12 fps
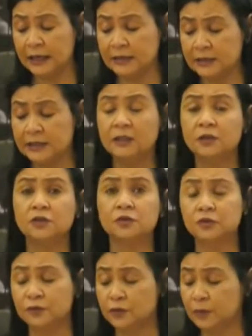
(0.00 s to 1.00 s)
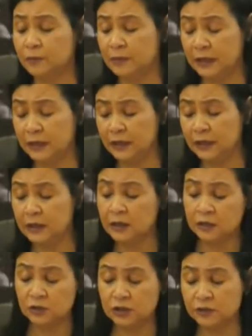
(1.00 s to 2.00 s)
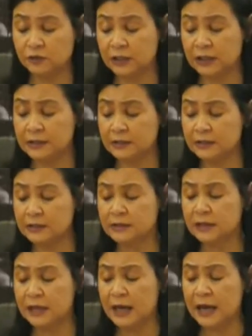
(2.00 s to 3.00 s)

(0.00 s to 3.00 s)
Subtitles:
KZN grew from there, Chief Justice.